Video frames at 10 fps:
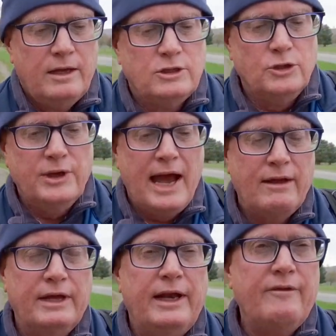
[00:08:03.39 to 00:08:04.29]
So
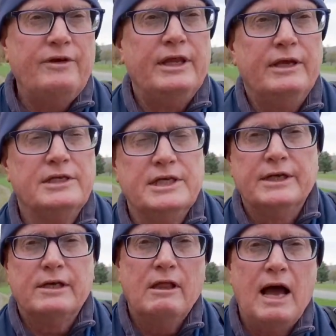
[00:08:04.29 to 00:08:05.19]
now that everything is in
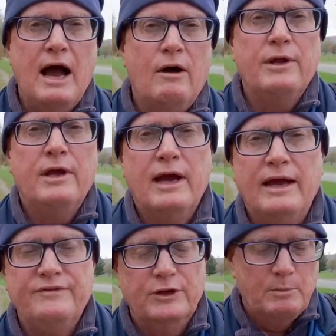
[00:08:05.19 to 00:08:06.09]
the cloud, I
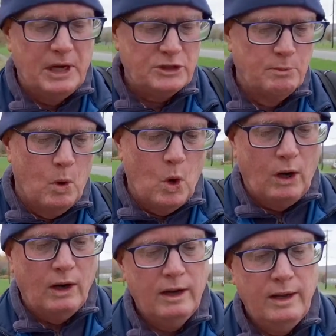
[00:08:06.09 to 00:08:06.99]
feel much
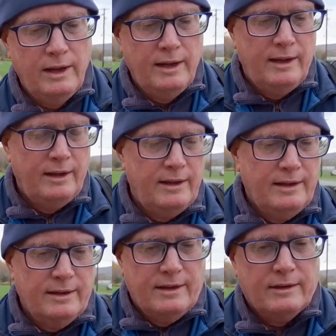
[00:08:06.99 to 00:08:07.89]
more
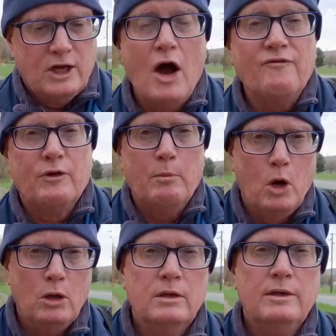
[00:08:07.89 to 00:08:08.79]

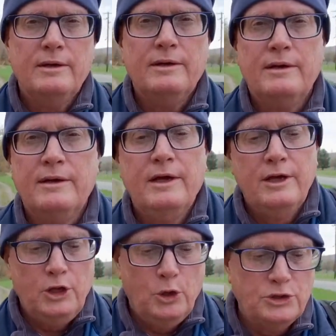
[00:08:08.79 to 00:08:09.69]
comfortable
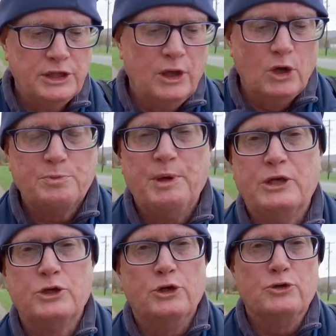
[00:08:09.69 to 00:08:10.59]
using those
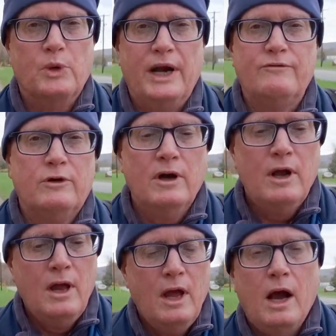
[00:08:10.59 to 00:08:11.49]
pictures whenever
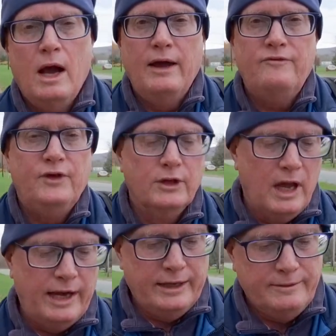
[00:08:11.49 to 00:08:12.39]
I feel
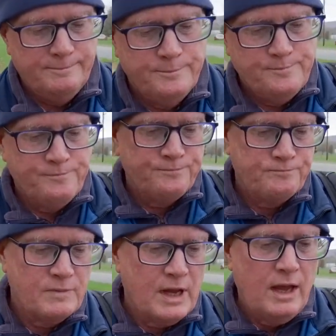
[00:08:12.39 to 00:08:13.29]
like it.
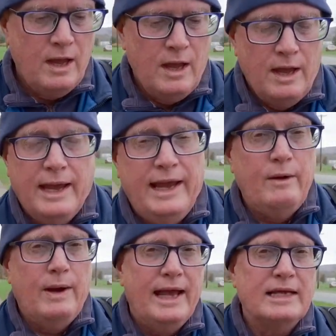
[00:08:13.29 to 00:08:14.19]

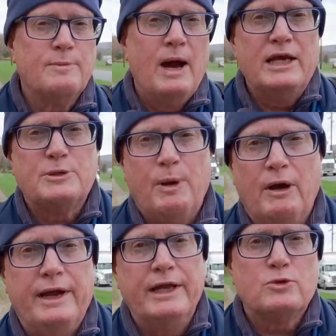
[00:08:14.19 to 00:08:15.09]
Anyway, that's my
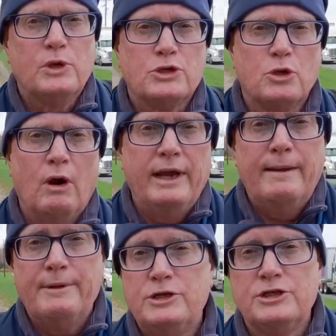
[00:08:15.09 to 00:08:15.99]
experience with storing
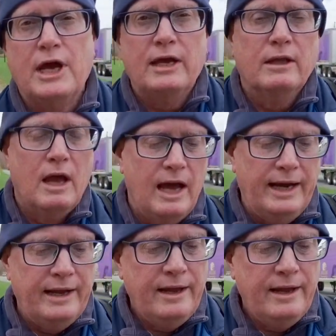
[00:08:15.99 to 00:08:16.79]
images online.